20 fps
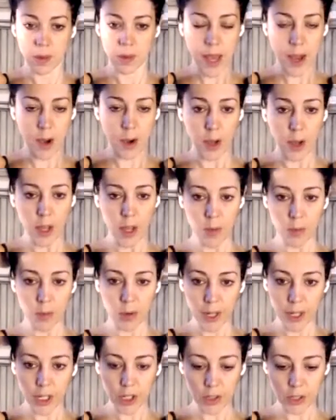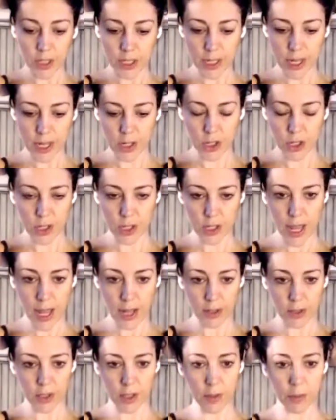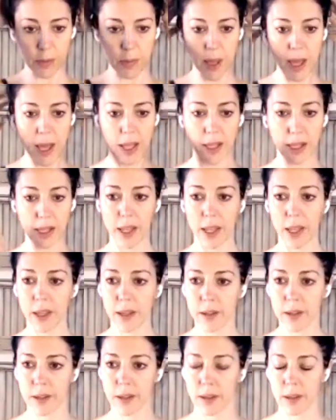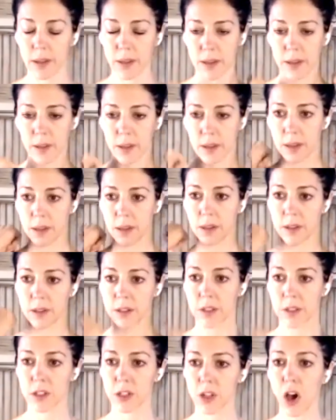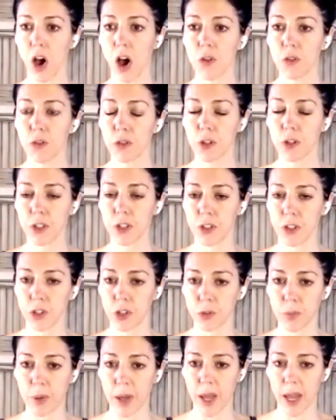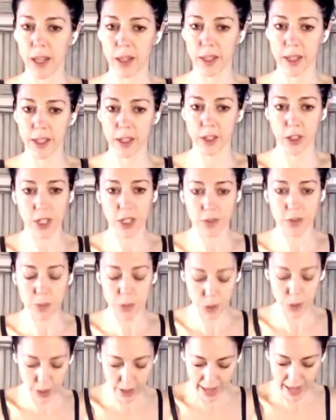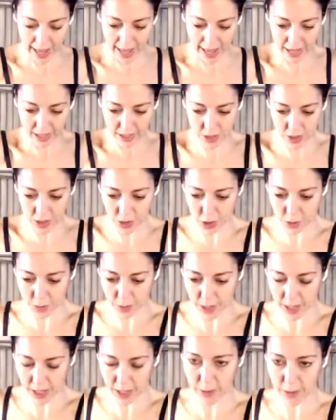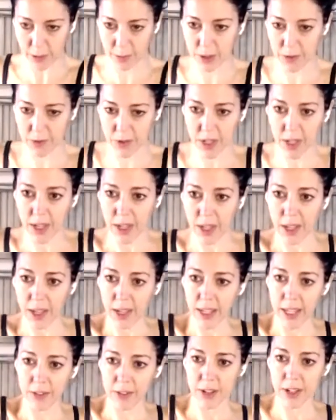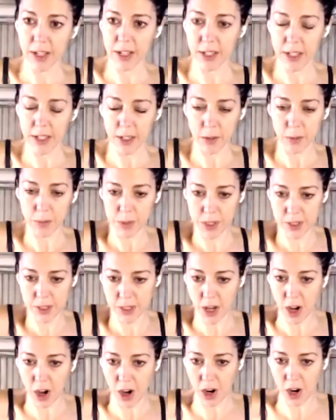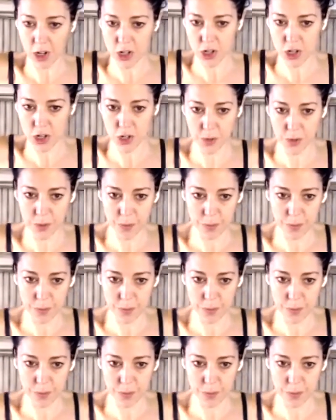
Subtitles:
Now bring your attention down to the belly. soften your belly. You can even put your hands on your belly, maybe even give it a little massage